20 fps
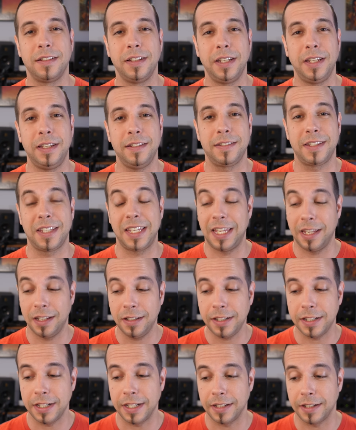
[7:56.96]
he's
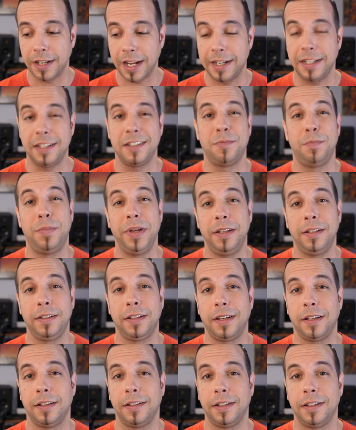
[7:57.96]
killing it, and he's been
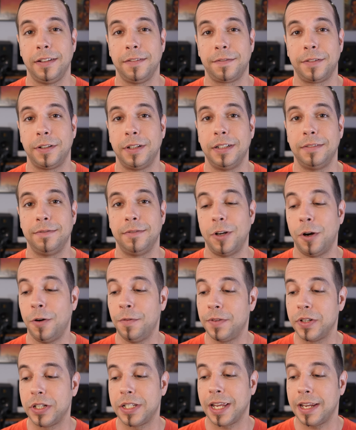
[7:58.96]
killing it for
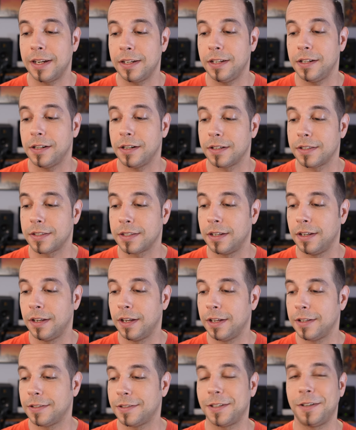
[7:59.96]
over 10 years.
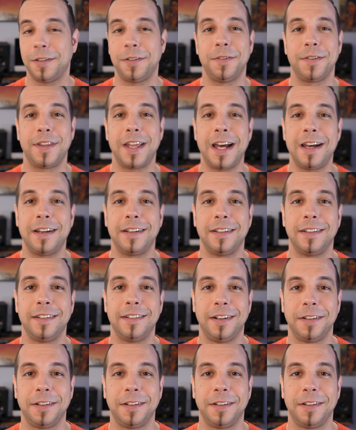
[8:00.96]
So that